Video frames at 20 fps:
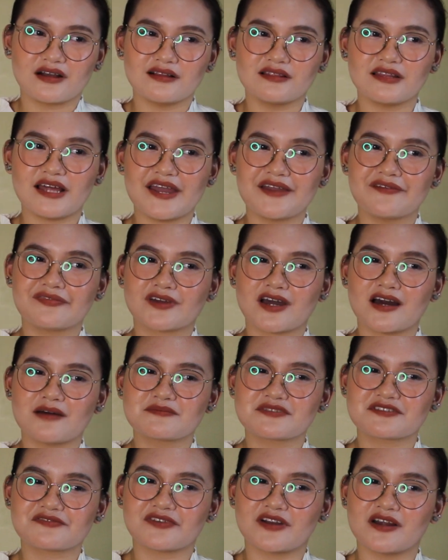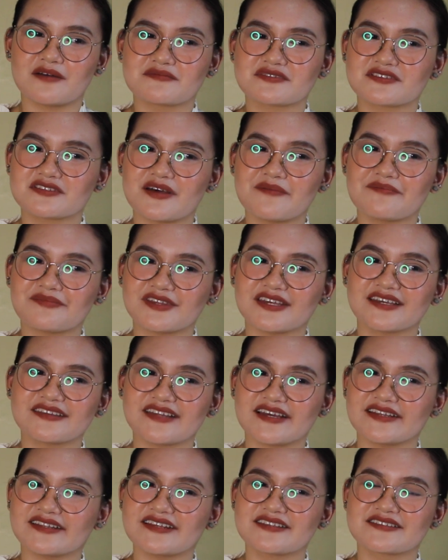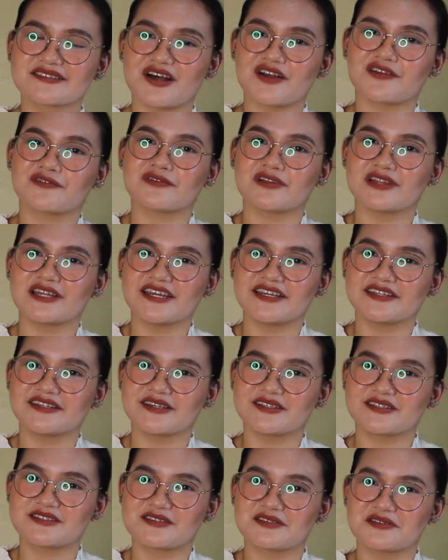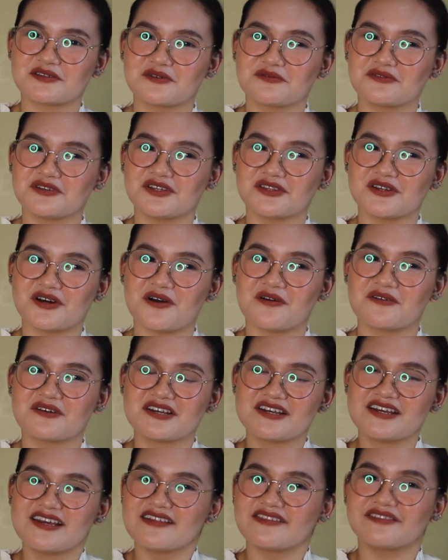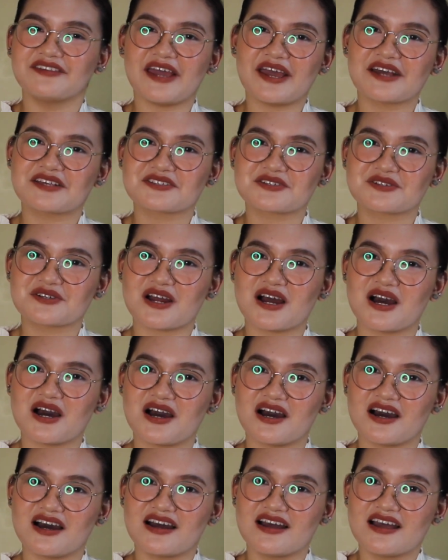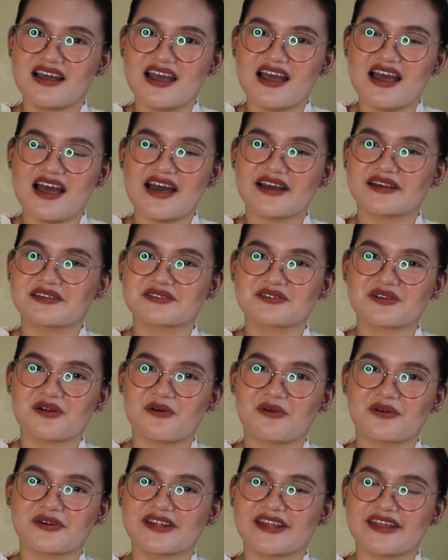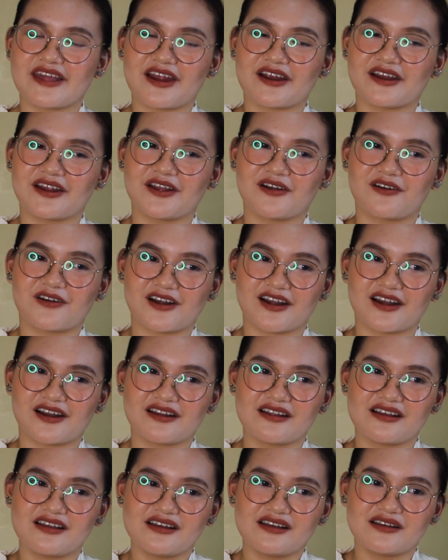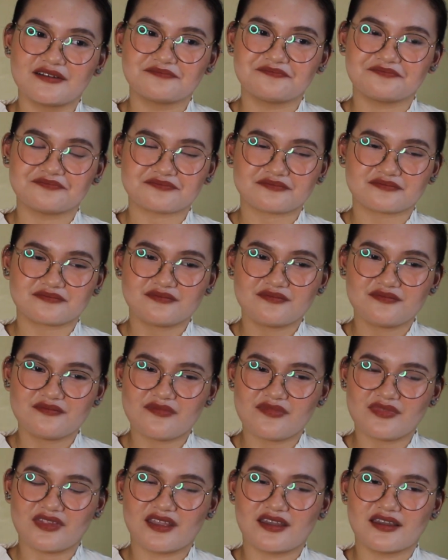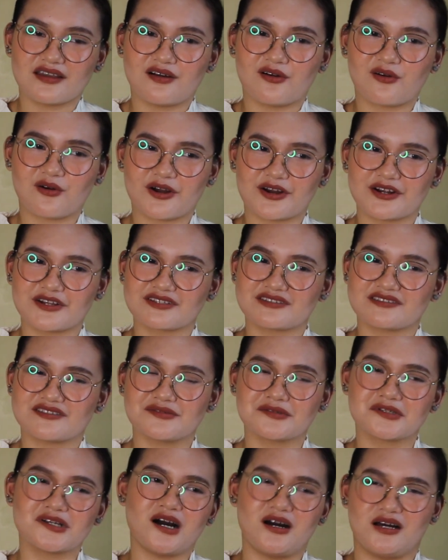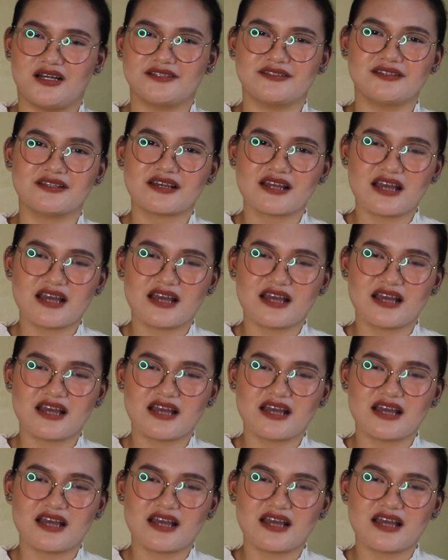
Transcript: life comes from something that is not related to, the extraordinary or to God.